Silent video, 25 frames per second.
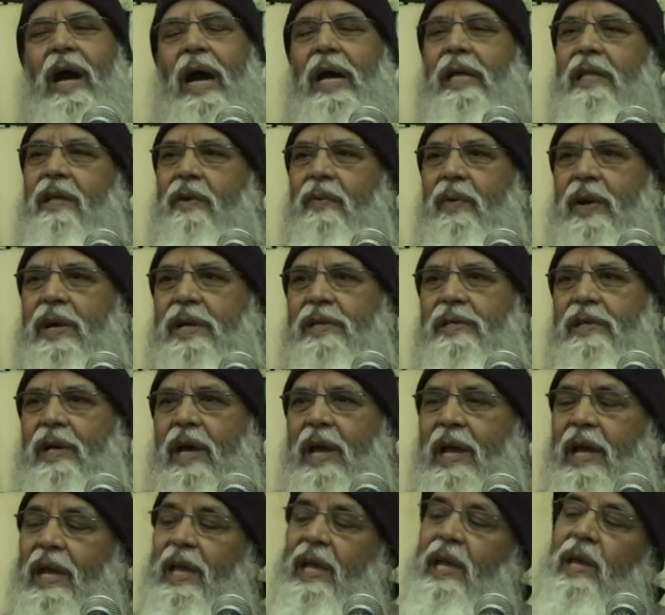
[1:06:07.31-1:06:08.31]
Otherwise,
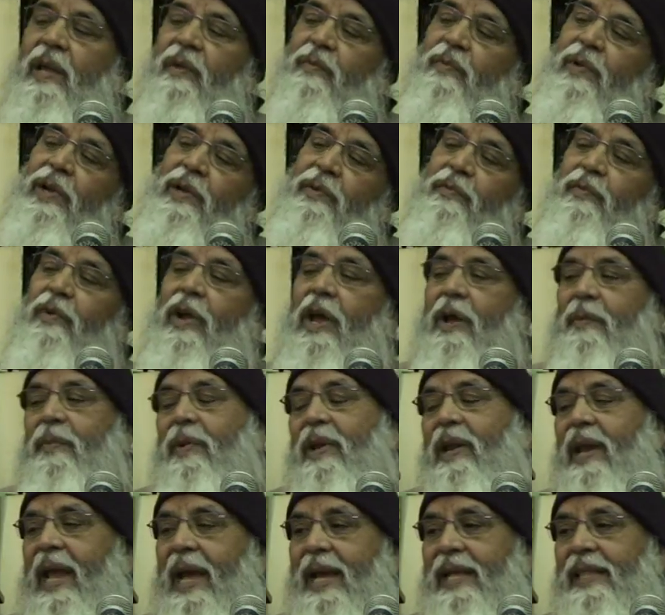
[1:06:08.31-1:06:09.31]
if it would have
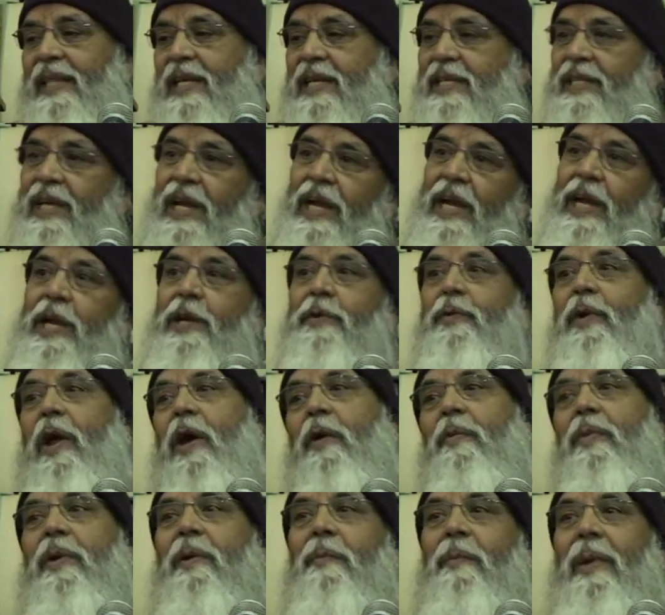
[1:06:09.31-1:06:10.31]
been like this, it would
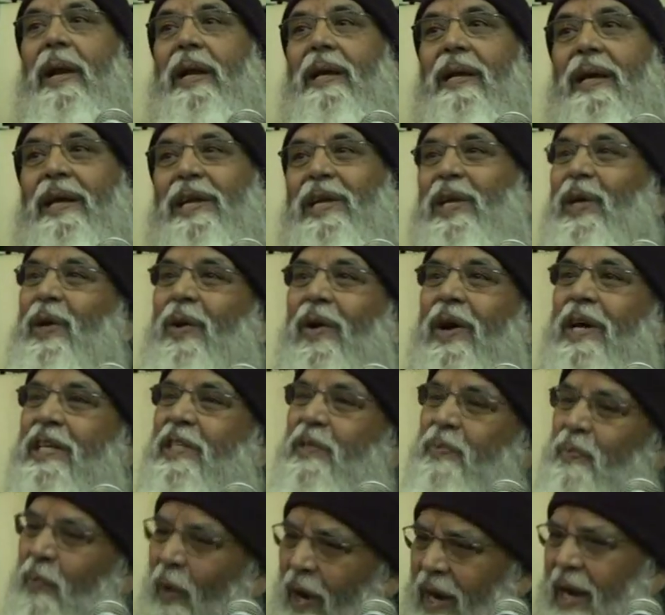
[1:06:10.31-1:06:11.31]
have been better. You
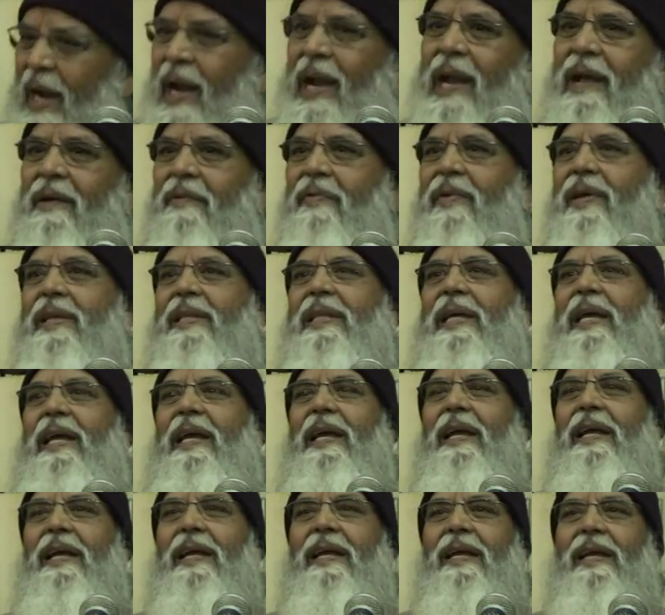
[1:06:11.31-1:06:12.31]
have spoiled
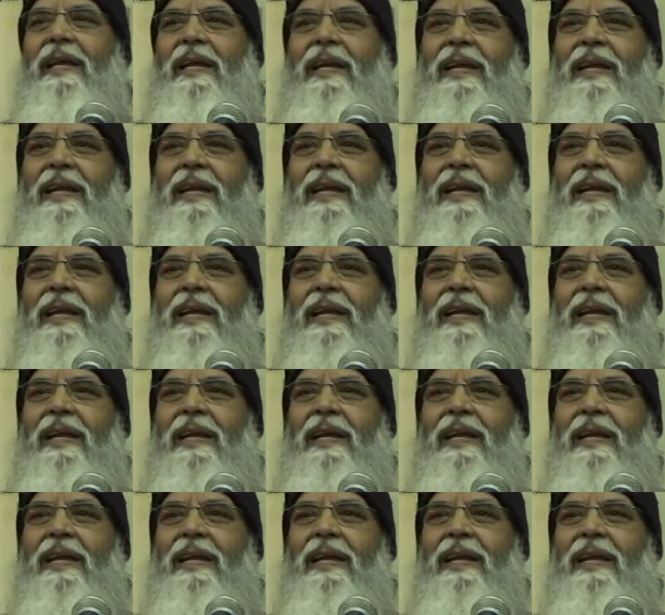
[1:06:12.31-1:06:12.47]
everything.